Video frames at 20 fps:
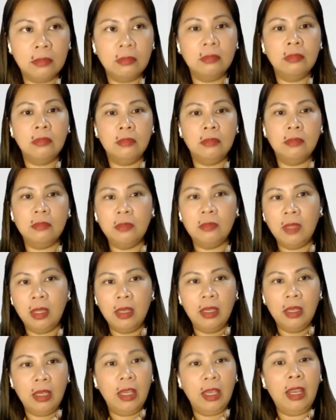Mm-hmm.
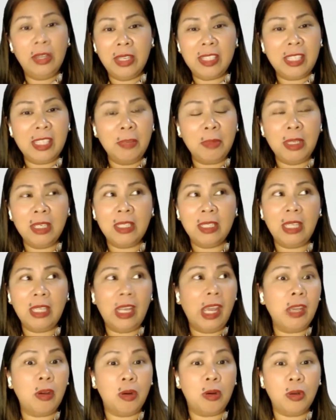Yeah, that's something that
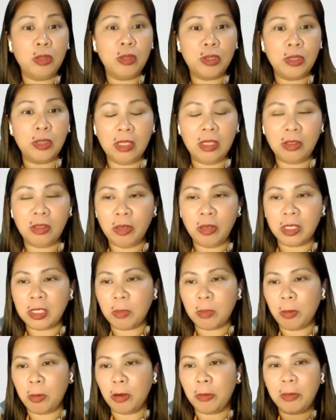I also need to
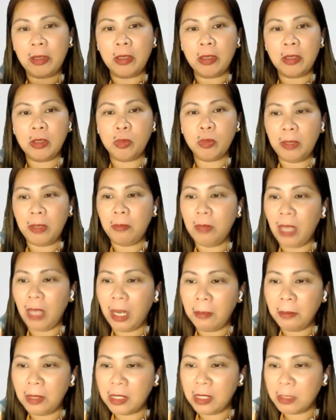explore because with me,
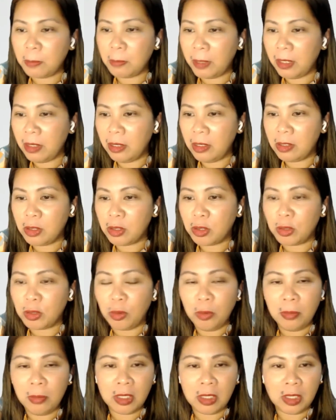I've been spending
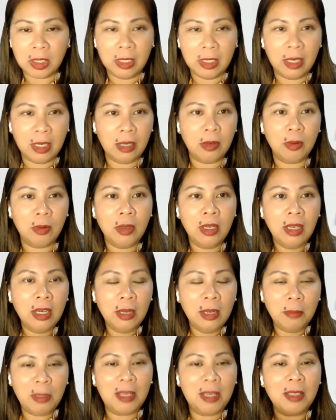so much now.
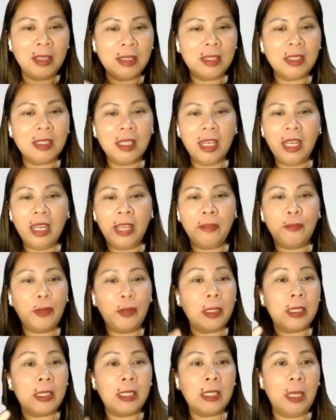Because, like, for
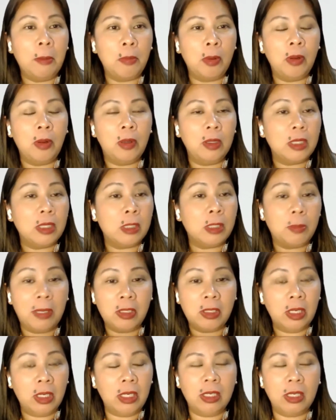example,
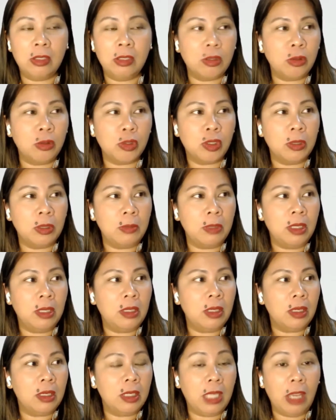especially in social
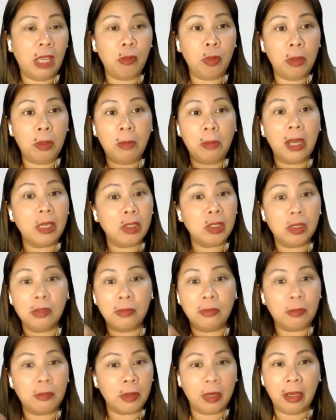media, they would bash you
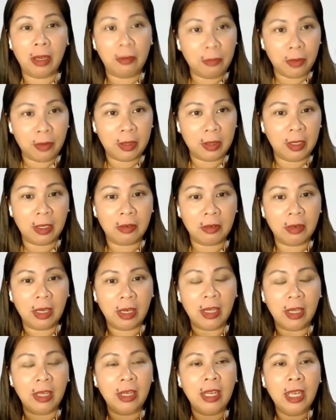for everything,
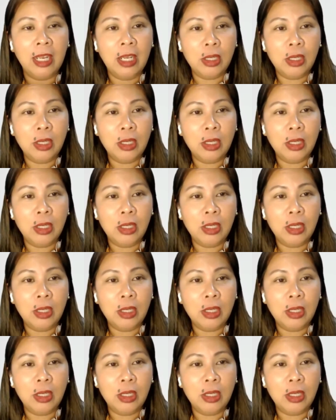right?